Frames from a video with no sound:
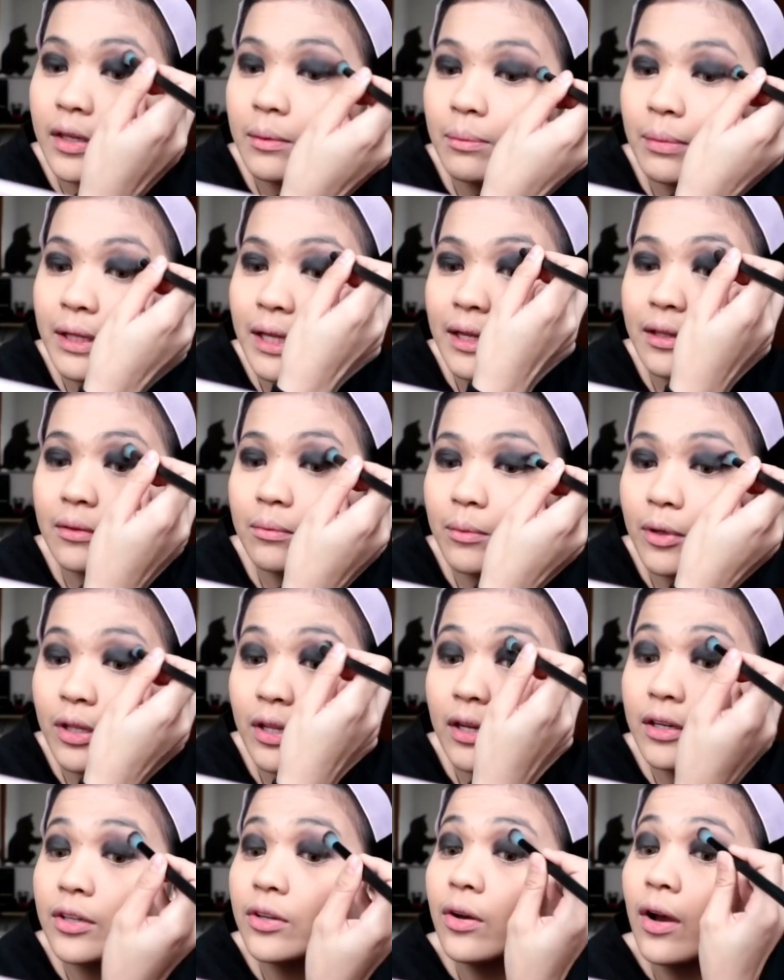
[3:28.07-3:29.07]
I-blend mo
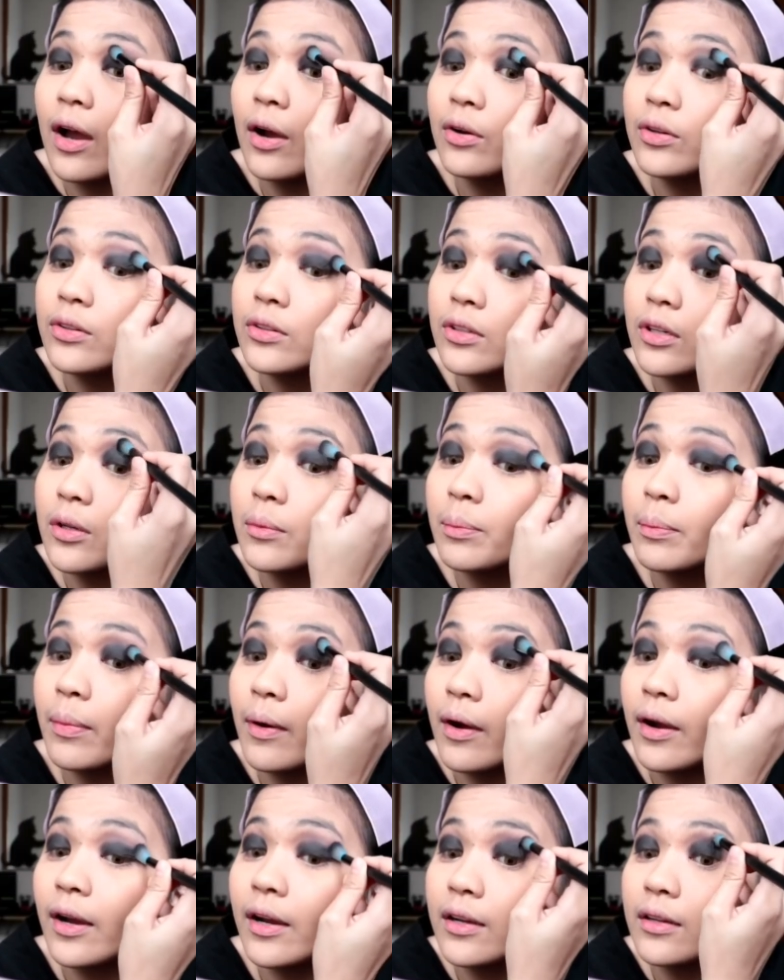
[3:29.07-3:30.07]
lang yung outer
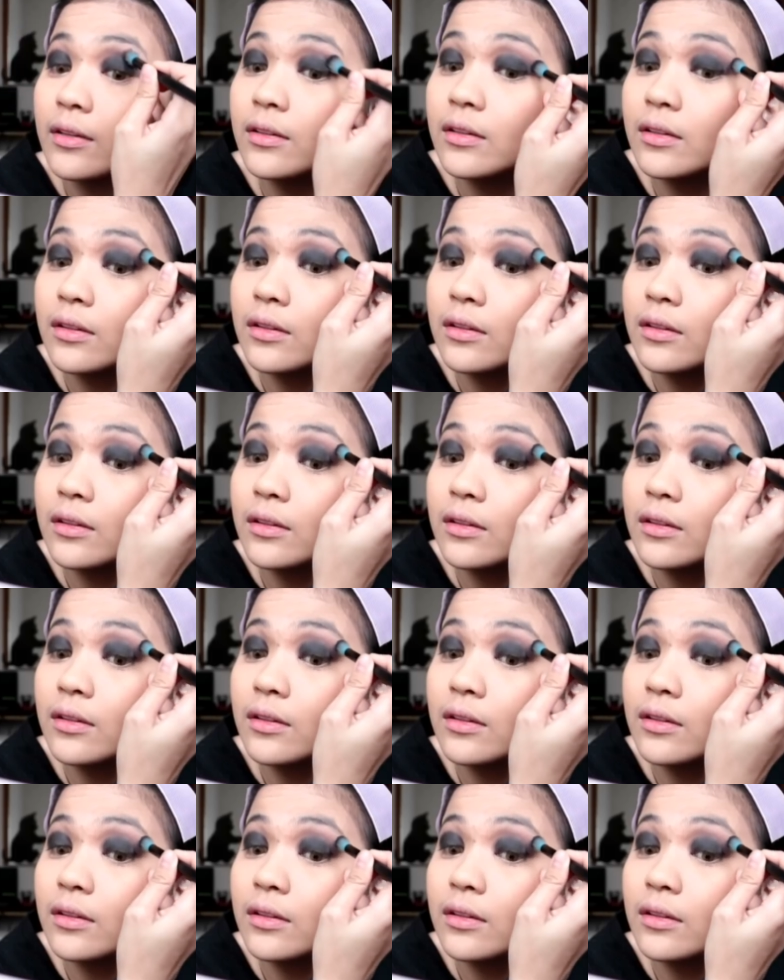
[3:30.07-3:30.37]
part.